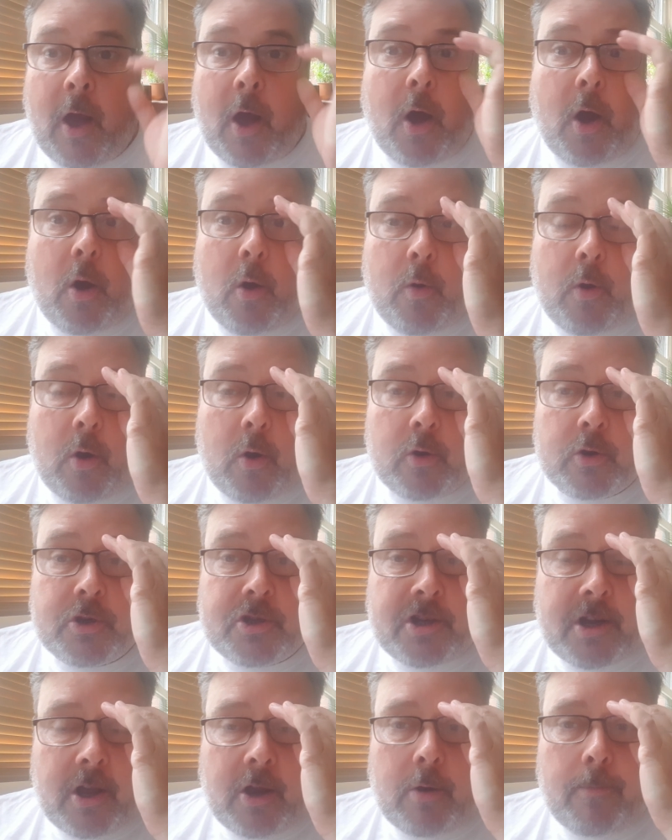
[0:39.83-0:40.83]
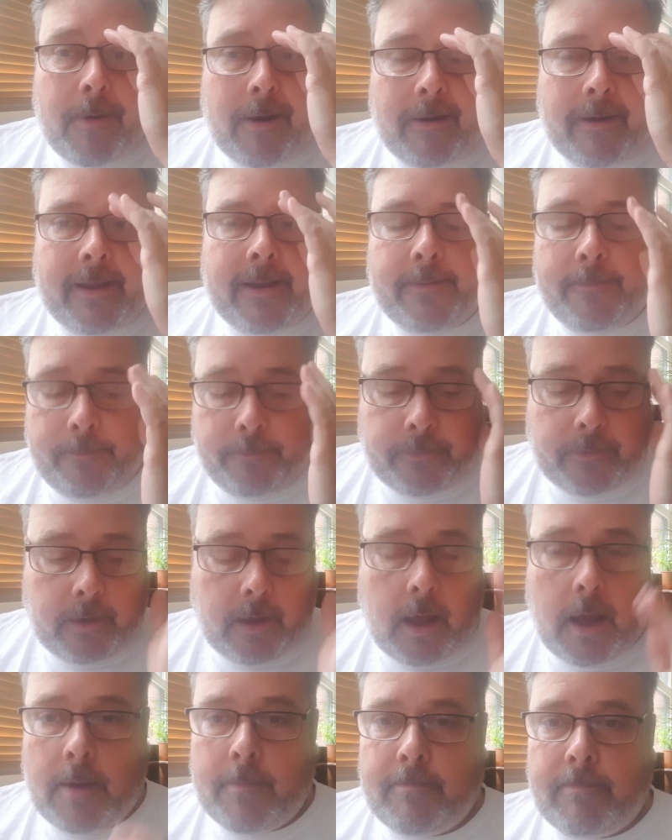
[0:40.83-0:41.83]
Oh gosh, oh my.
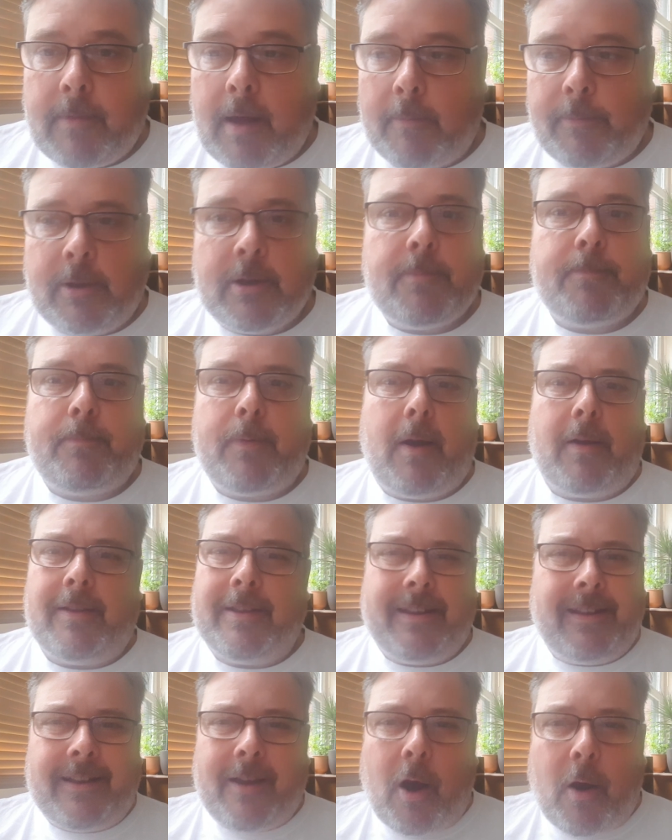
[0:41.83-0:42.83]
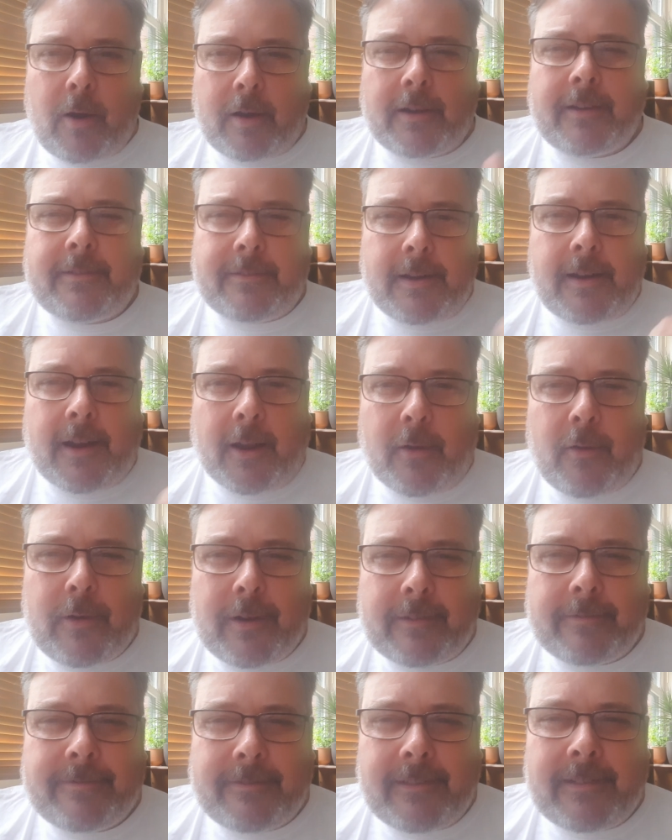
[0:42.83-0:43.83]
I'll
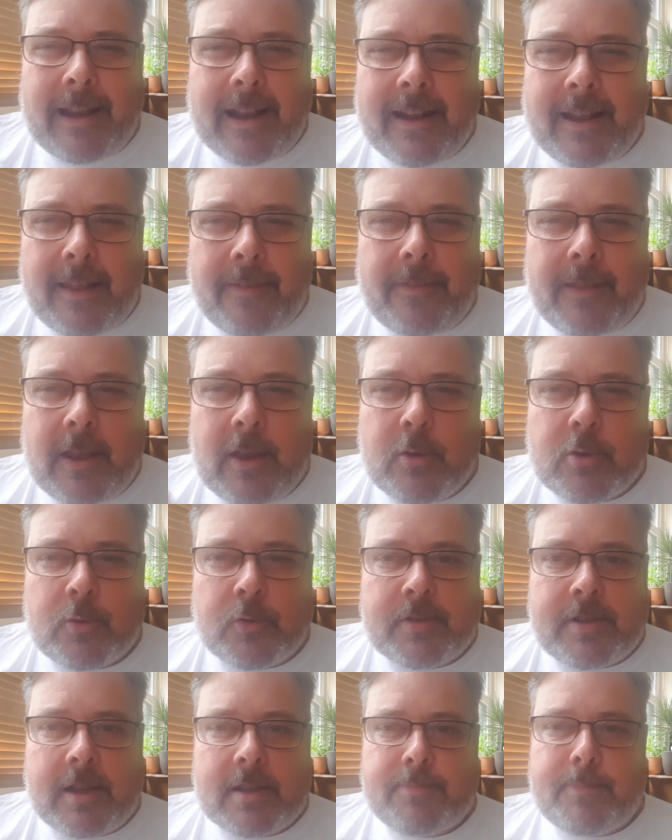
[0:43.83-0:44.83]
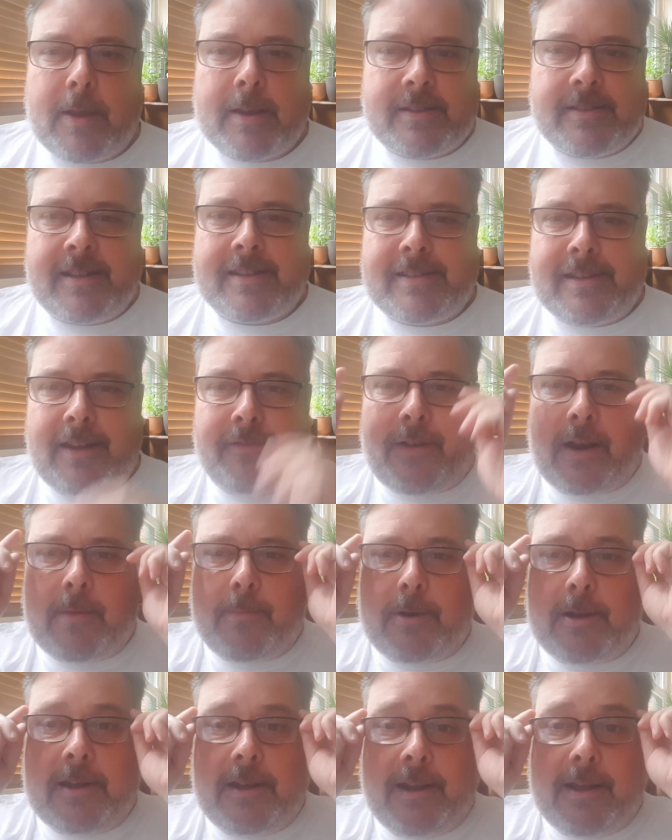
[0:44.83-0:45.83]
link in the usual suspects. Let's see if
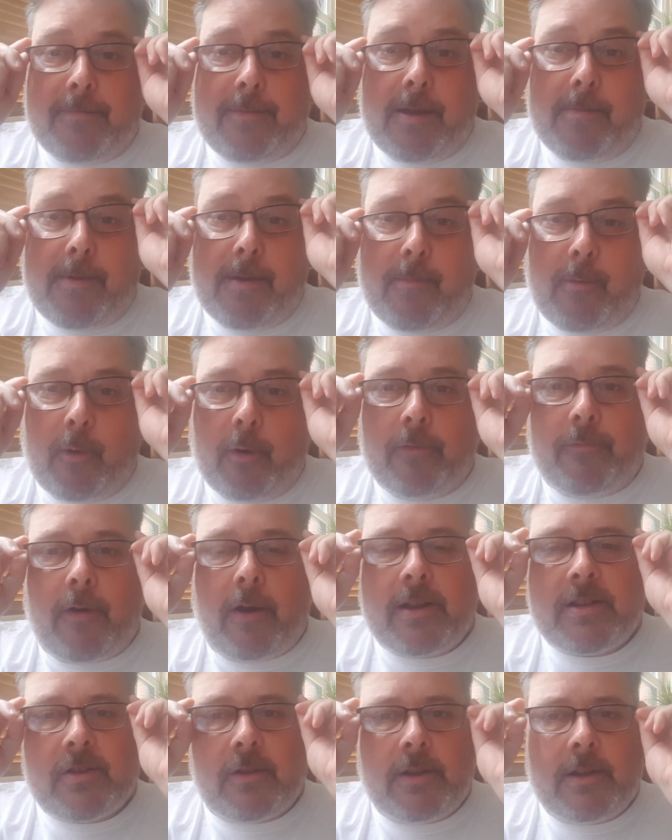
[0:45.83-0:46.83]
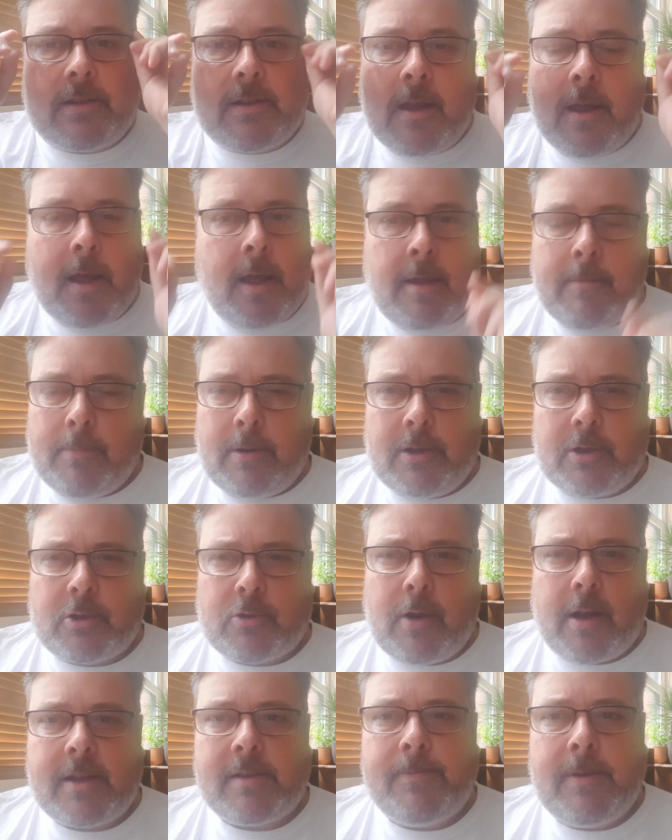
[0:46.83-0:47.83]
anybody can give me a bit more advice on this. But it
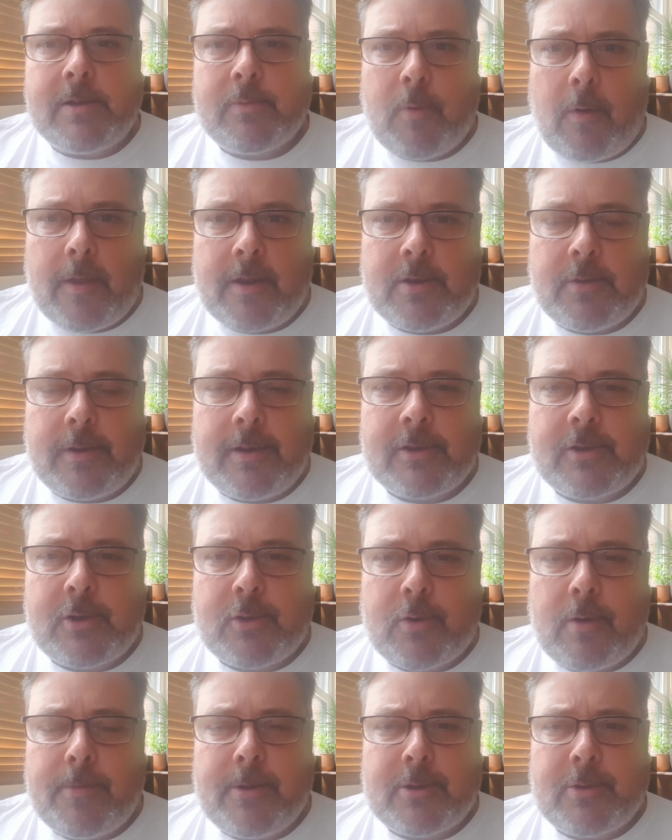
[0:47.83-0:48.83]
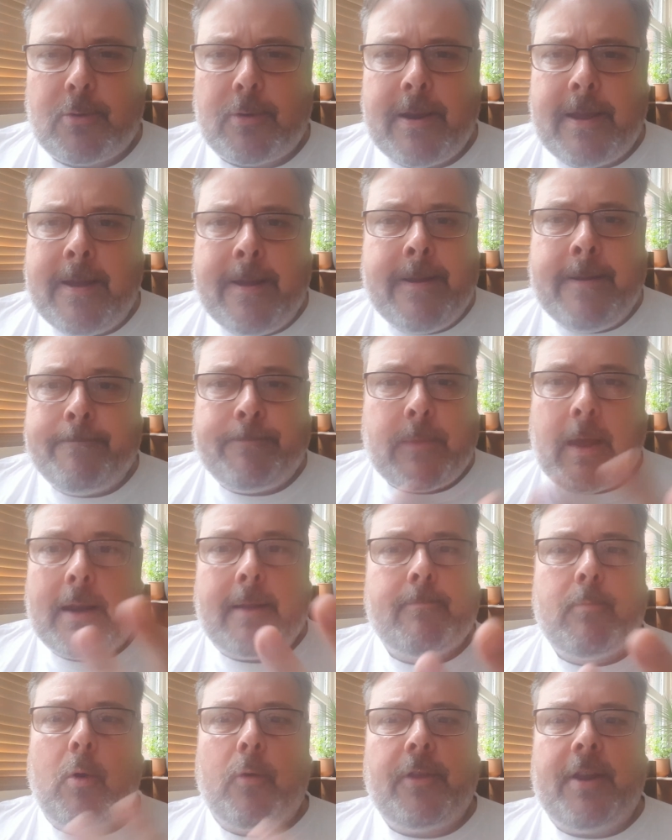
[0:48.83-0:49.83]
strikes me as what they're doing is discriminatory, and
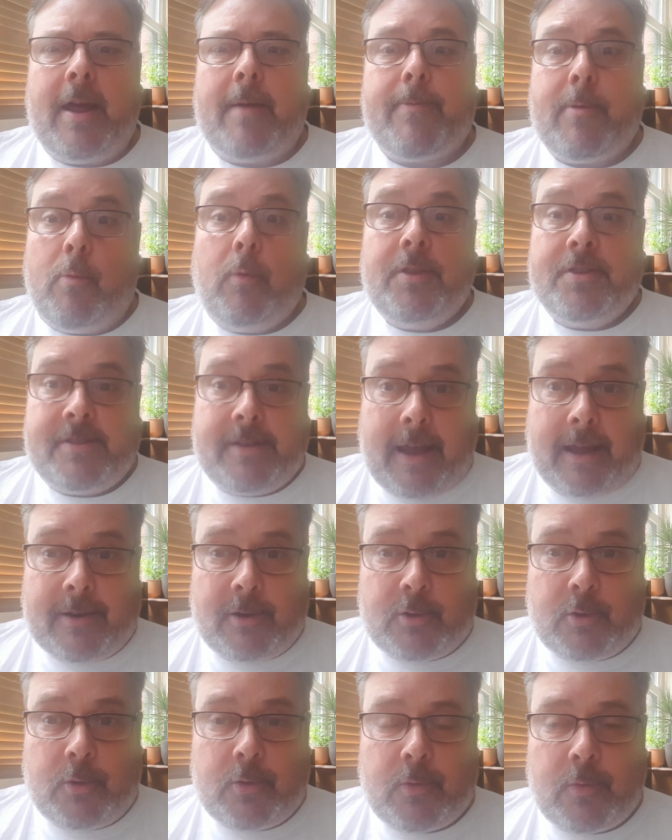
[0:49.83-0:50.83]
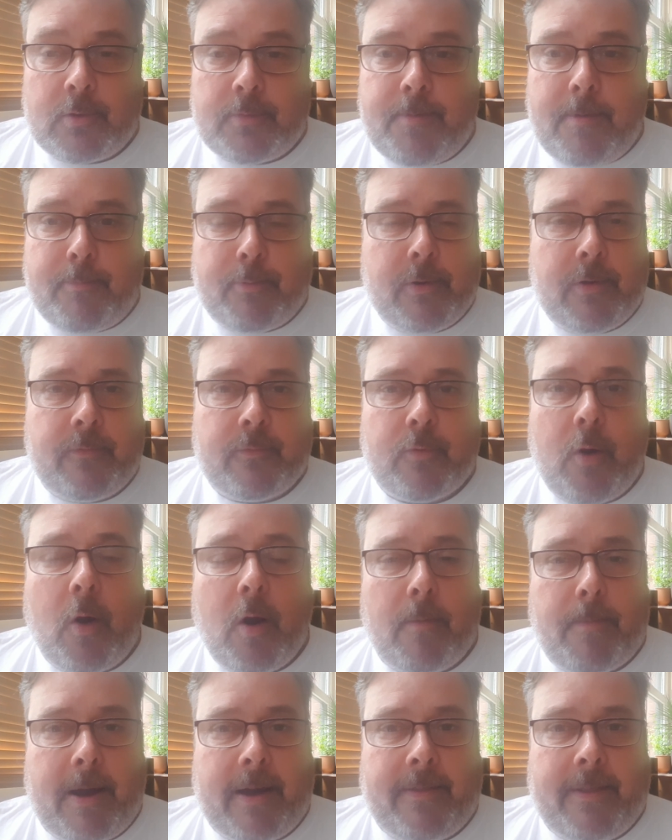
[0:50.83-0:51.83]
I'm more than happy once again, as usual, to be proved wrong
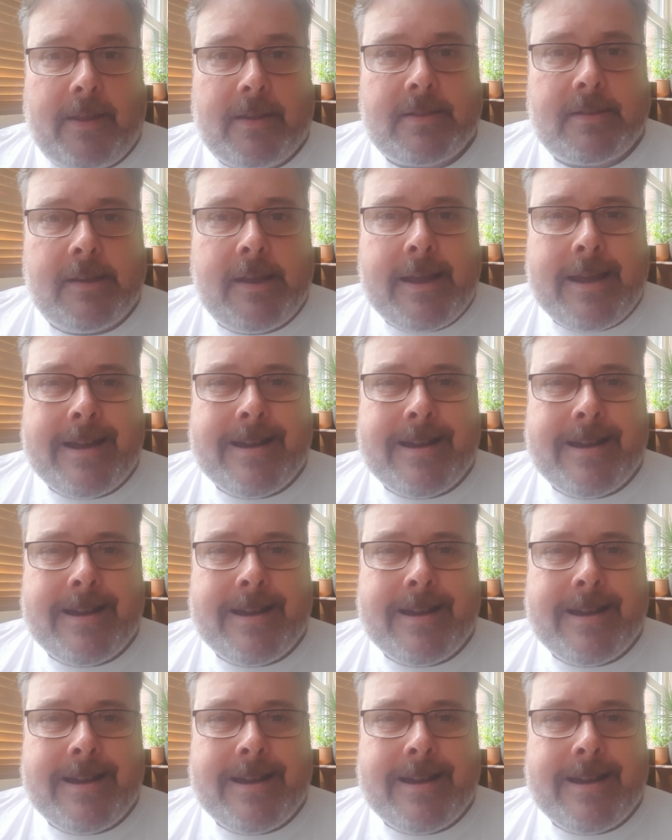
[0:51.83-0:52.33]
about this.